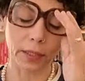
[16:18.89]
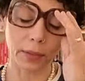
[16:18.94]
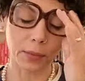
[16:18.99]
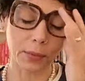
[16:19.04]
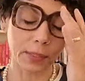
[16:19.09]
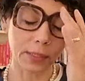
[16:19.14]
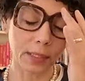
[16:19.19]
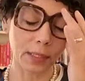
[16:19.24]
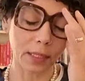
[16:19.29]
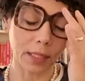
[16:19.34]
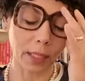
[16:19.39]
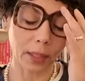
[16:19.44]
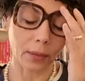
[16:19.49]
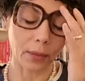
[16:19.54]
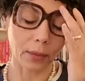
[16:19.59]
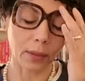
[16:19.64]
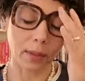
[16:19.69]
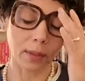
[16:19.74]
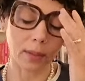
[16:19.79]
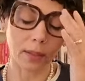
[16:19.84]
It was the
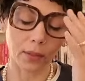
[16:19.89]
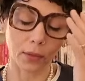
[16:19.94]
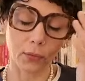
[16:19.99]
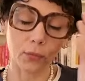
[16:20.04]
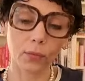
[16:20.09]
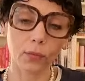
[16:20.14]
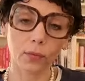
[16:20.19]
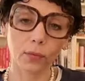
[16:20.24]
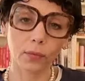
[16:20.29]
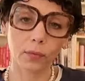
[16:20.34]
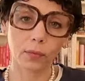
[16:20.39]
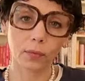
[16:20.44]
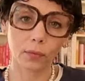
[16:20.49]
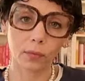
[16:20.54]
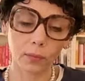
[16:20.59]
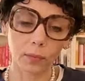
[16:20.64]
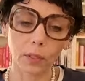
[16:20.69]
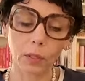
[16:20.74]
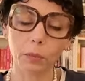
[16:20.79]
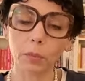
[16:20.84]
era of
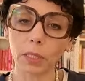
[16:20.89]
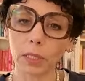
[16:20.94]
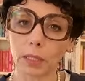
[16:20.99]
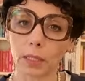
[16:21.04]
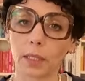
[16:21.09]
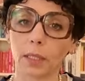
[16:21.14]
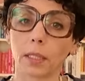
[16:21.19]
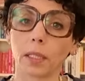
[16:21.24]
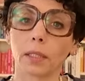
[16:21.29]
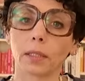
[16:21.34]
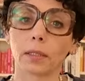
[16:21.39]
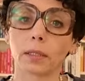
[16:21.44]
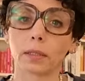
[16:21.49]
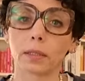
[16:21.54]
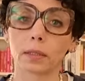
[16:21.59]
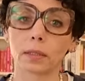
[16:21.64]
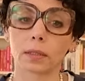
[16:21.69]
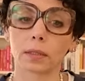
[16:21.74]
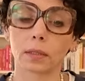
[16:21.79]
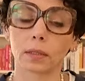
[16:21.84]
the
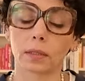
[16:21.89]
beginnings